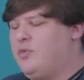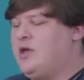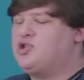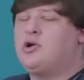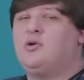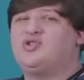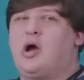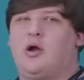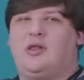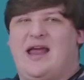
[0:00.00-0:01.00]
the internals
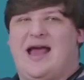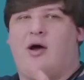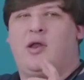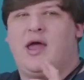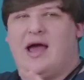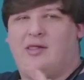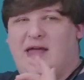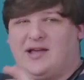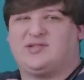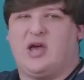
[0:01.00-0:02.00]
are laid out
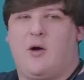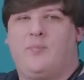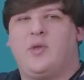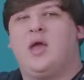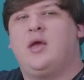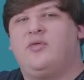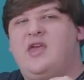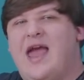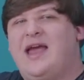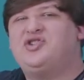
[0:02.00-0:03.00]
like so.
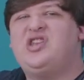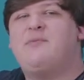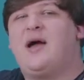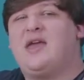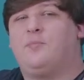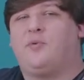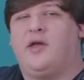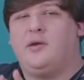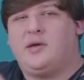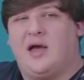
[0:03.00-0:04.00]
The HDMI
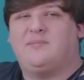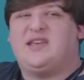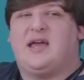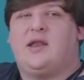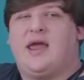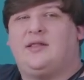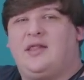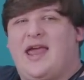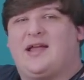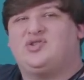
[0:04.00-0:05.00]
input comes in and
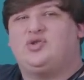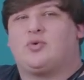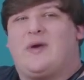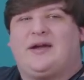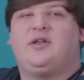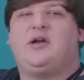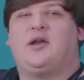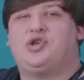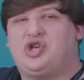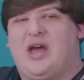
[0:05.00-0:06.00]
lands directly on
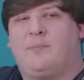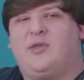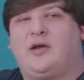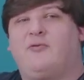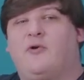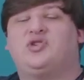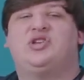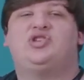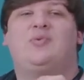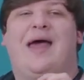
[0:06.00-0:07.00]
a chip that converts it to